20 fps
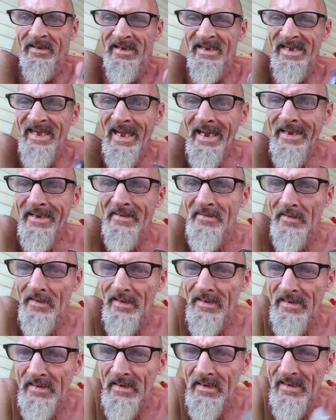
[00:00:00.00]

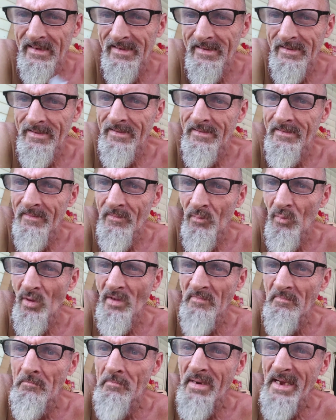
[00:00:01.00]
kickingly,
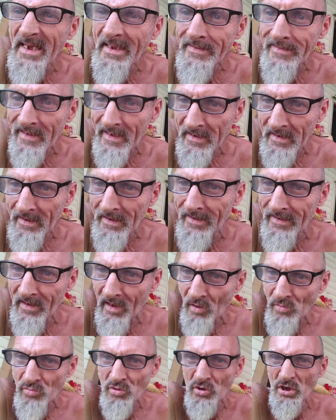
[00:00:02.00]
with Benly.
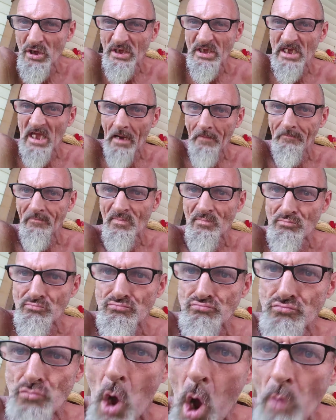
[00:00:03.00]
Yep.
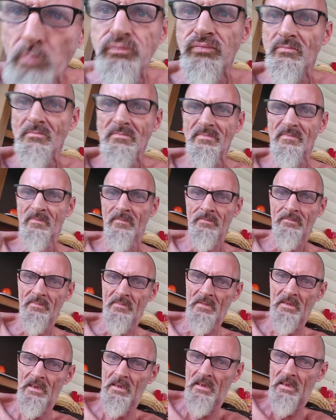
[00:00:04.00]
Boop.
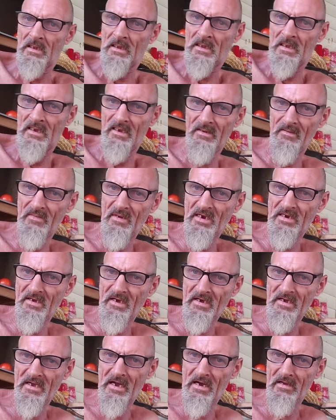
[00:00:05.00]
Let me
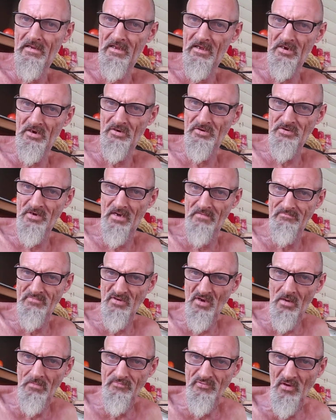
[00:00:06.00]
tell y'all a little something,
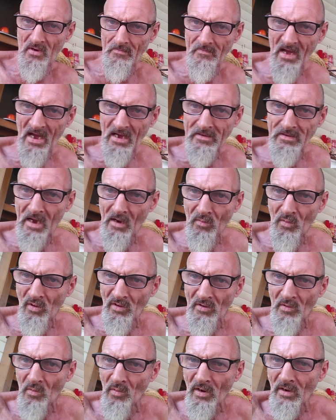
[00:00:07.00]
how y'all
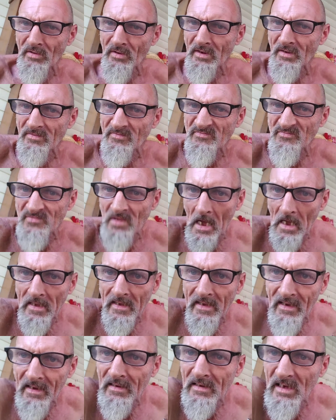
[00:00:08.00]
want to work this
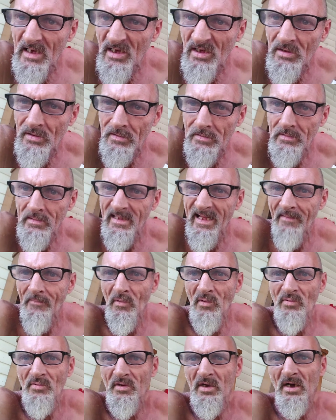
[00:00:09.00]
thing. I'm
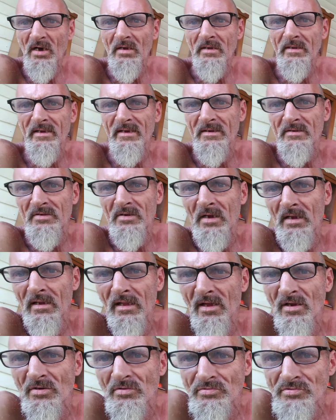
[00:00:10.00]
going to cut this a
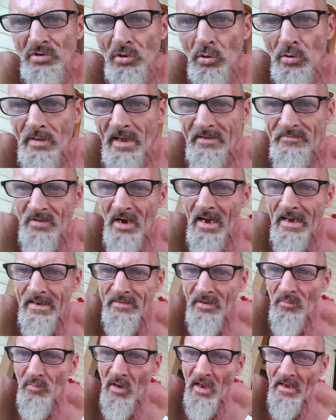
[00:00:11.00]
little short. I tried
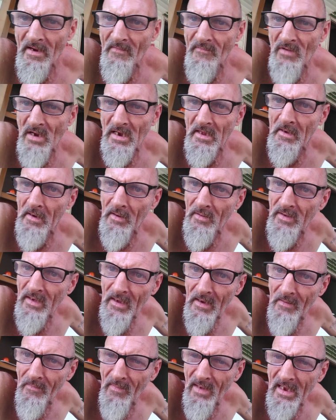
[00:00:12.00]
to run a video
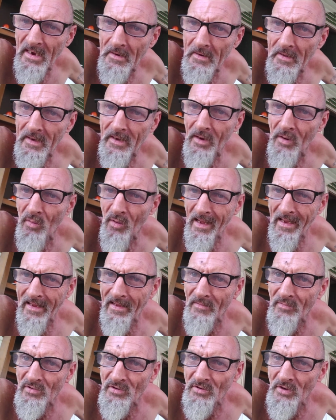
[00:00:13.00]
here a minute ago while I
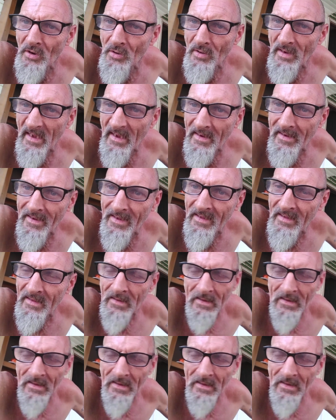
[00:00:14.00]
was doing it, and